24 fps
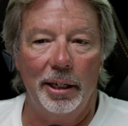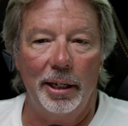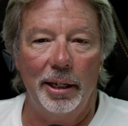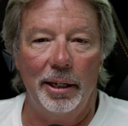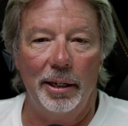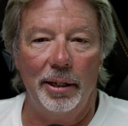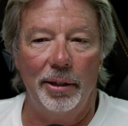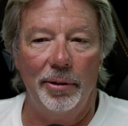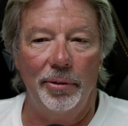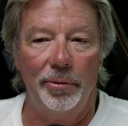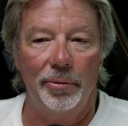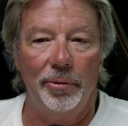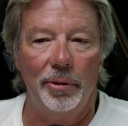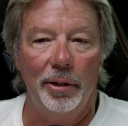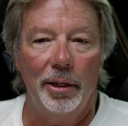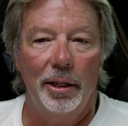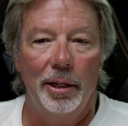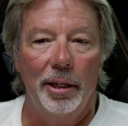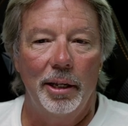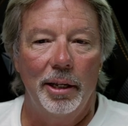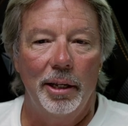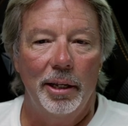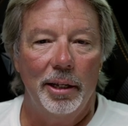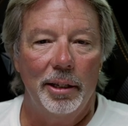is
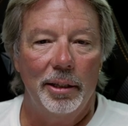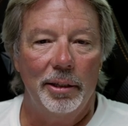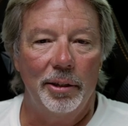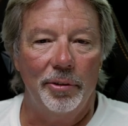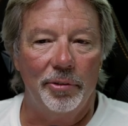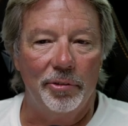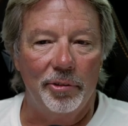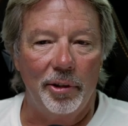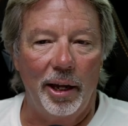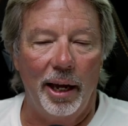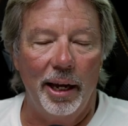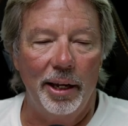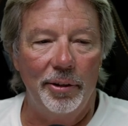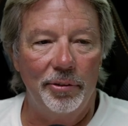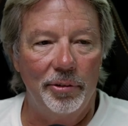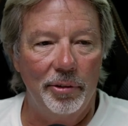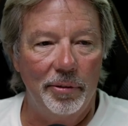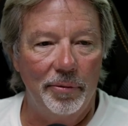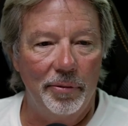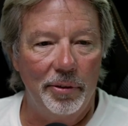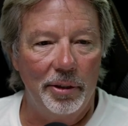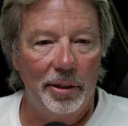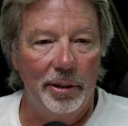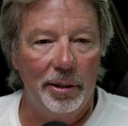the size
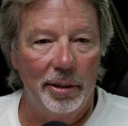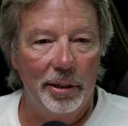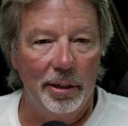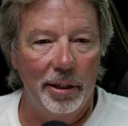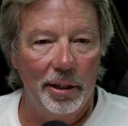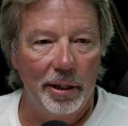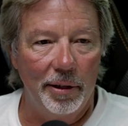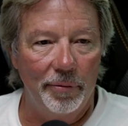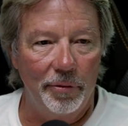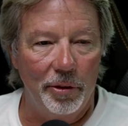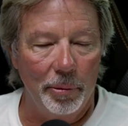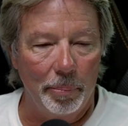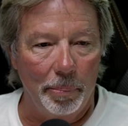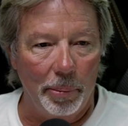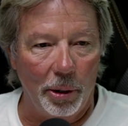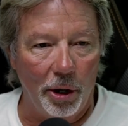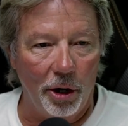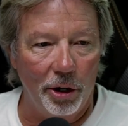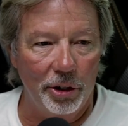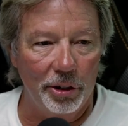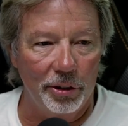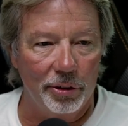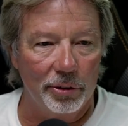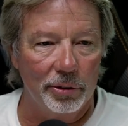of the
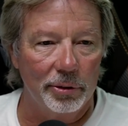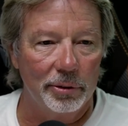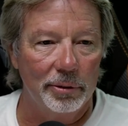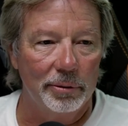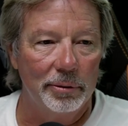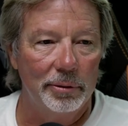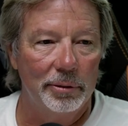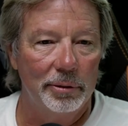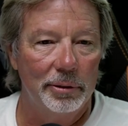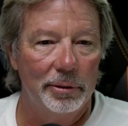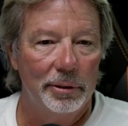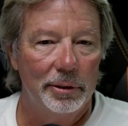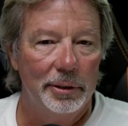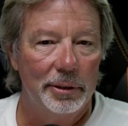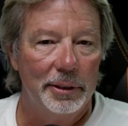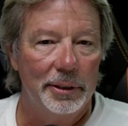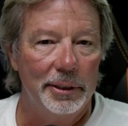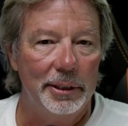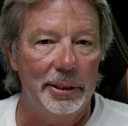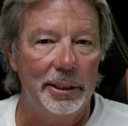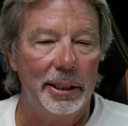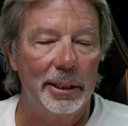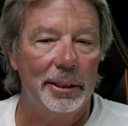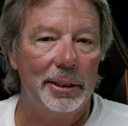particle
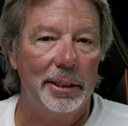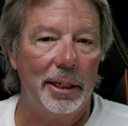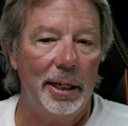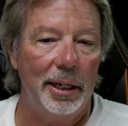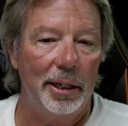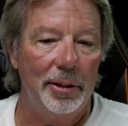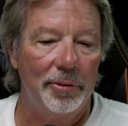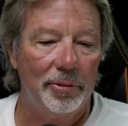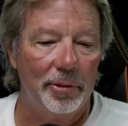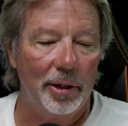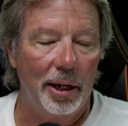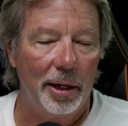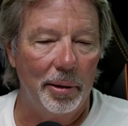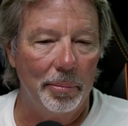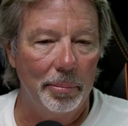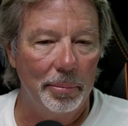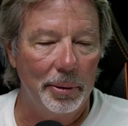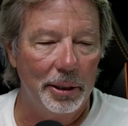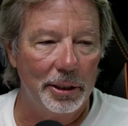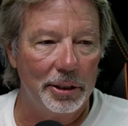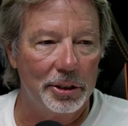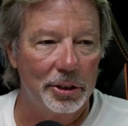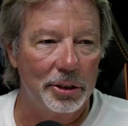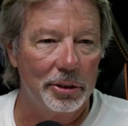dictates how
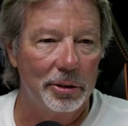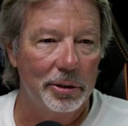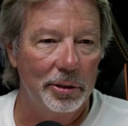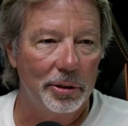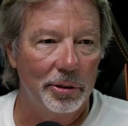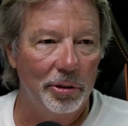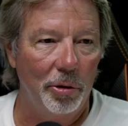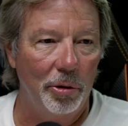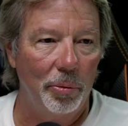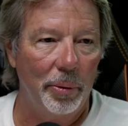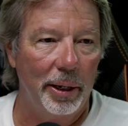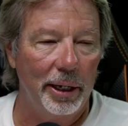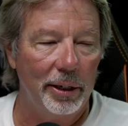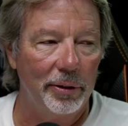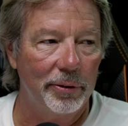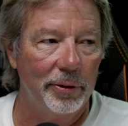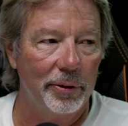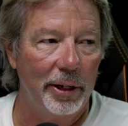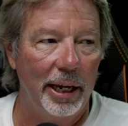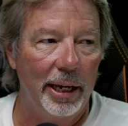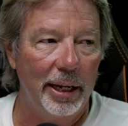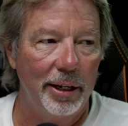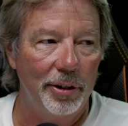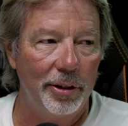much low angle
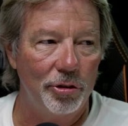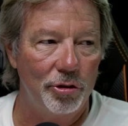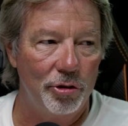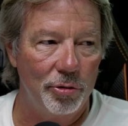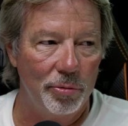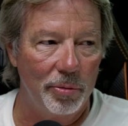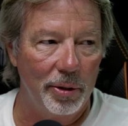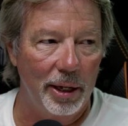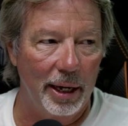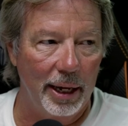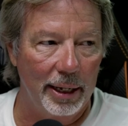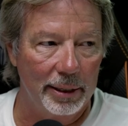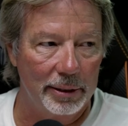haze you get.